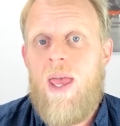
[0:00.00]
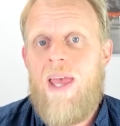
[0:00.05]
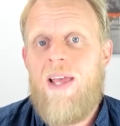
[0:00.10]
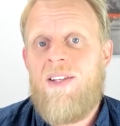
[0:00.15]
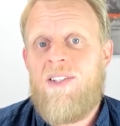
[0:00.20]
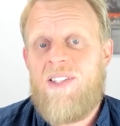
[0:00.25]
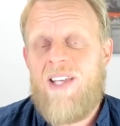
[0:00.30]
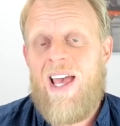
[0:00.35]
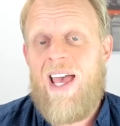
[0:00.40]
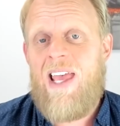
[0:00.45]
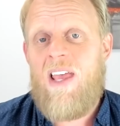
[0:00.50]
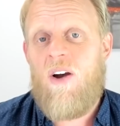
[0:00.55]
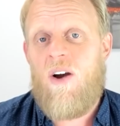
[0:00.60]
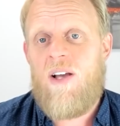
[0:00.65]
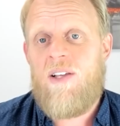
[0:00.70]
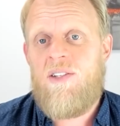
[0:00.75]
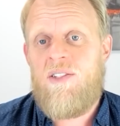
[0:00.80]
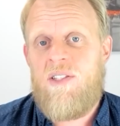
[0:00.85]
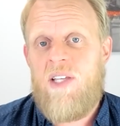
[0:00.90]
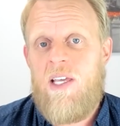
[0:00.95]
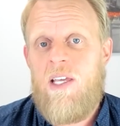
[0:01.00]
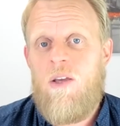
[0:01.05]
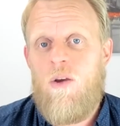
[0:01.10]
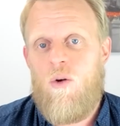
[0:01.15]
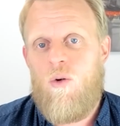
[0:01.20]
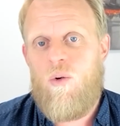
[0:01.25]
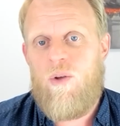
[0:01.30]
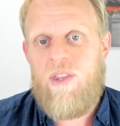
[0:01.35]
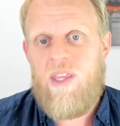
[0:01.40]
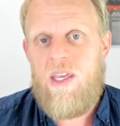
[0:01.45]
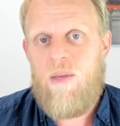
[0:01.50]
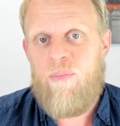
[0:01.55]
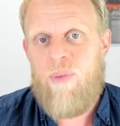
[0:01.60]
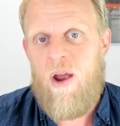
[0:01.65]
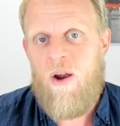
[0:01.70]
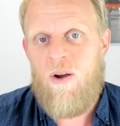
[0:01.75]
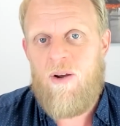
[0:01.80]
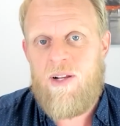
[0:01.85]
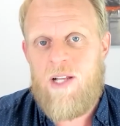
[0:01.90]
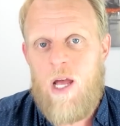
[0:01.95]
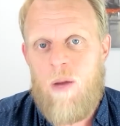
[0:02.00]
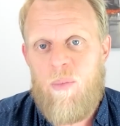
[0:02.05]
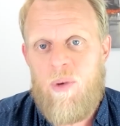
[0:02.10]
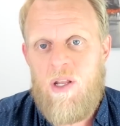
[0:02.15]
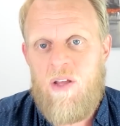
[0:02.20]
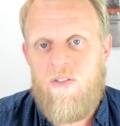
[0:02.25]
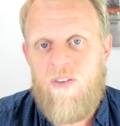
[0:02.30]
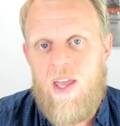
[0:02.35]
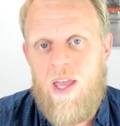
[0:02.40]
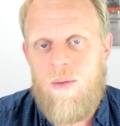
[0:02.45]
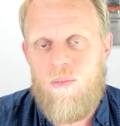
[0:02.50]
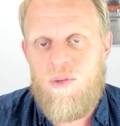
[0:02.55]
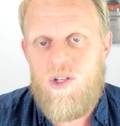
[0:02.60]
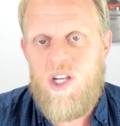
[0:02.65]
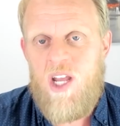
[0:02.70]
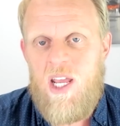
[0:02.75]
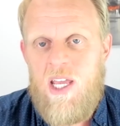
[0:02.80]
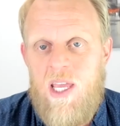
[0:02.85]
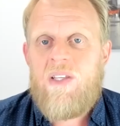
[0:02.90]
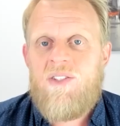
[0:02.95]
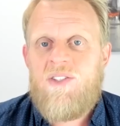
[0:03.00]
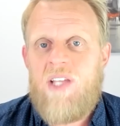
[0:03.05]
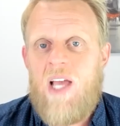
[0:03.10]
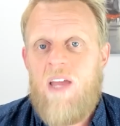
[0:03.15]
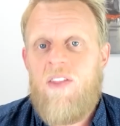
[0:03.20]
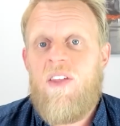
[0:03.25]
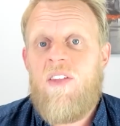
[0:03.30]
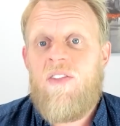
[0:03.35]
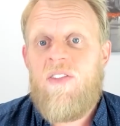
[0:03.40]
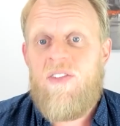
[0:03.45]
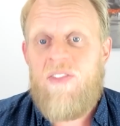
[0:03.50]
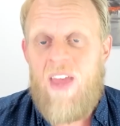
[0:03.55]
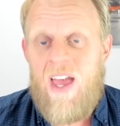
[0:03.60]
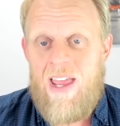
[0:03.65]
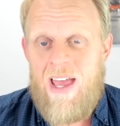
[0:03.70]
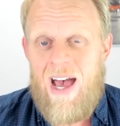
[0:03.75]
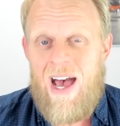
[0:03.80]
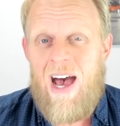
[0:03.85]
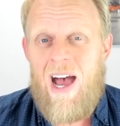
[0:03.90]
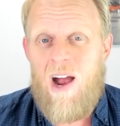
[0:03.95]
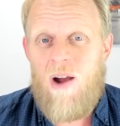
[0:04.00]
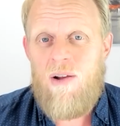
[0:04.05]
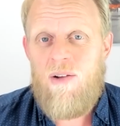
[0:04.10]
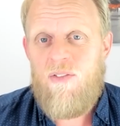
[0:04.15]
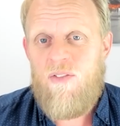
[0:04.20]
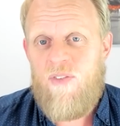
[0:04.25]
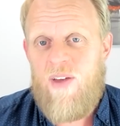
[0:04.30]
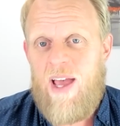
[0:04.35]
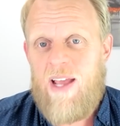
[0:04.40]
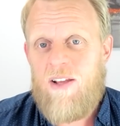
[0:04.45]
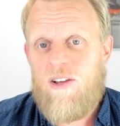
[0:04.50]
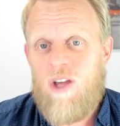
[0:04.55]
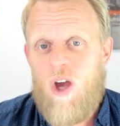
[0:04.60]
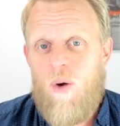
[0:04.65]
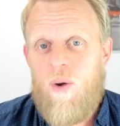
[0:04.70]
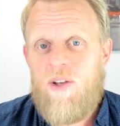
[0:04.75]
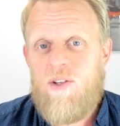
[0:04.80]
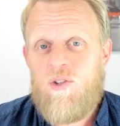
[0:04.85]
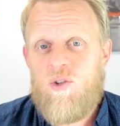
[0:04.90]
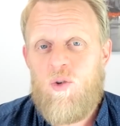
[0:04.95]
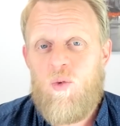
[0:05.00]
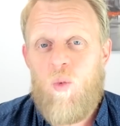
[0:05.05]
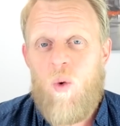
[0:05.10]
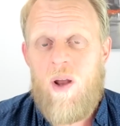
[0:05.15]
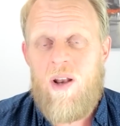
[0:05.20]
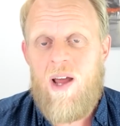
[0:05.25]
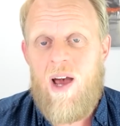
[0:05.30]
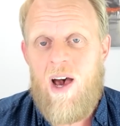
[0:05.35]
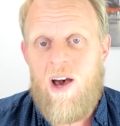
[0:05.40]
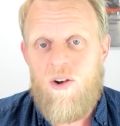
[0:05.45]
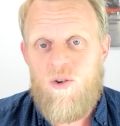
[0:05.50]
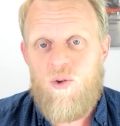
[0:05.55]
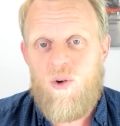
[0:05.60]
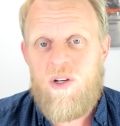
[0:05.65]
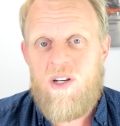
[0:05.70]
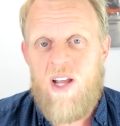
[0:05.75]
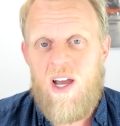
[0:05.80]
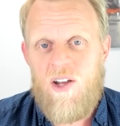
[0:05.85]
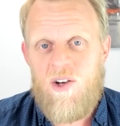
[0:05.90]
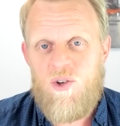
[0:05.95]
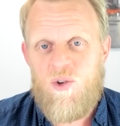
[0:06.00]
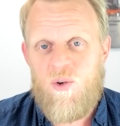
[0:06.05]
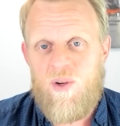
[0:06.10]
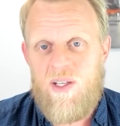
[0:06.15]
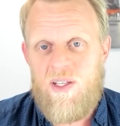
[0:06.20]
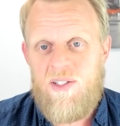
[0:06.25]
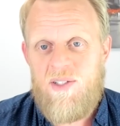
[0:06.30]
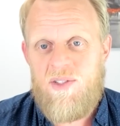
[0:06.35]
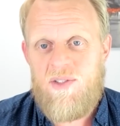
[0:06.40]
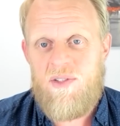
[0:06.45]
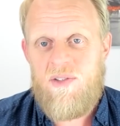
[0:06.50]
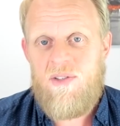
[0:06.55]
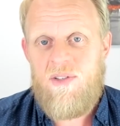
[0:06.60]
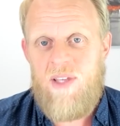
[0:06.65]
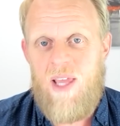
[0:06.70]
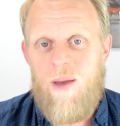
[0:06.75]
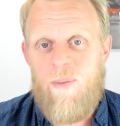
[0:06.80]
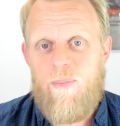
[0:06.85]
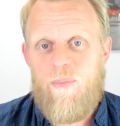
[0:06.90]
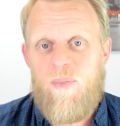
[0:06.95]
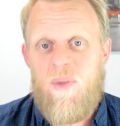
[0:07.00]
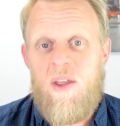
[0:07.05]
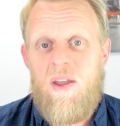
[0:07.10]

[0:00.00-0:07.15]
S A I C, who are the parent company of M G, say that they are in fact going to one hundred countries. Yep.